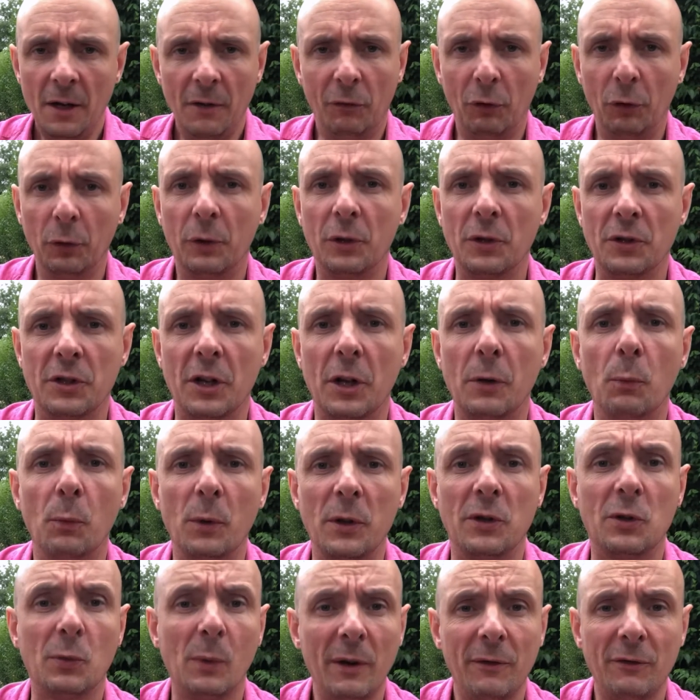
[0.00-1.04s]
Verrucas
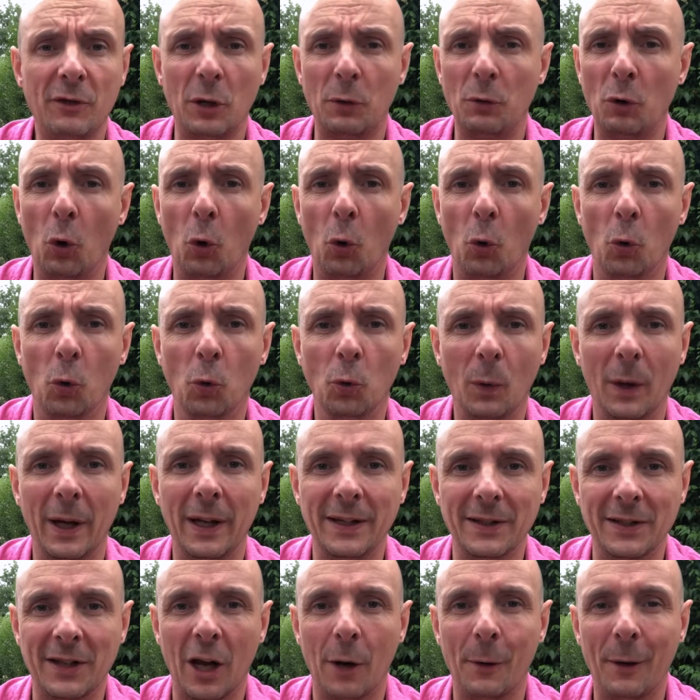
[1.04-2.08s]
with Swift don't
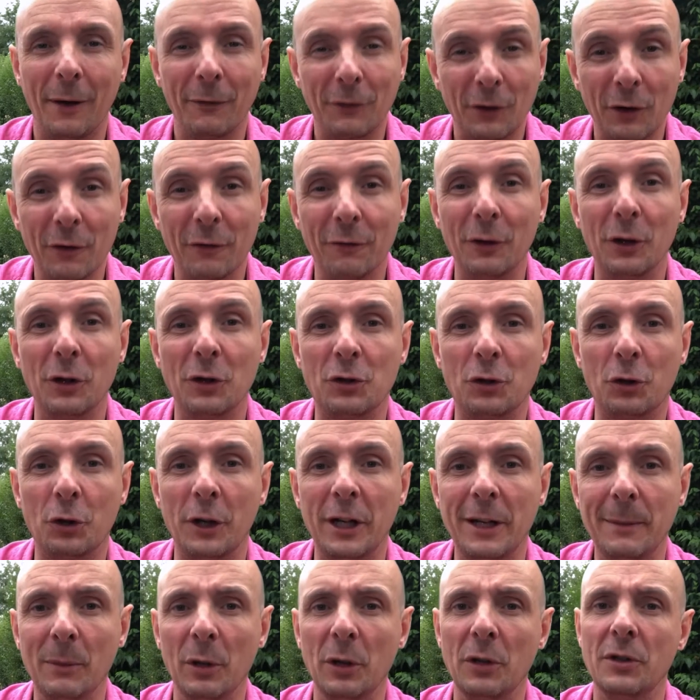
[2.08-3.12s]
always go after the first
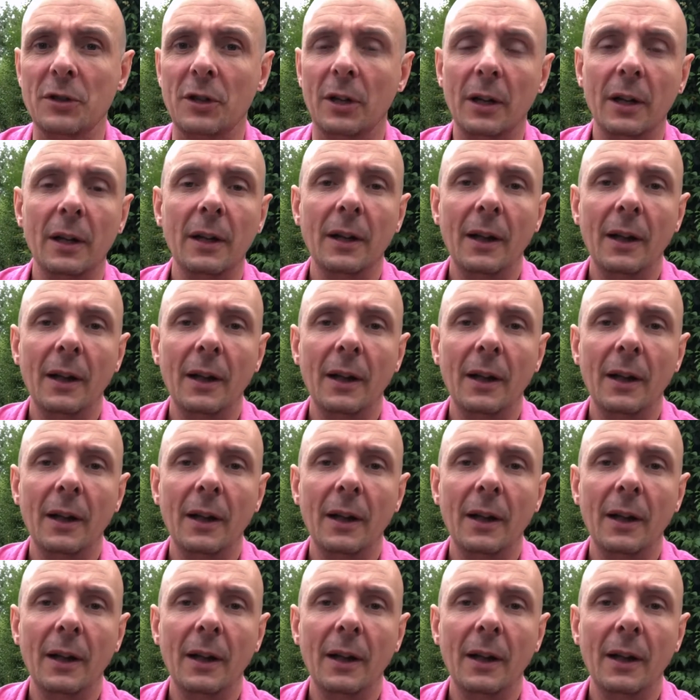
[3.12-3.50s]
treatment.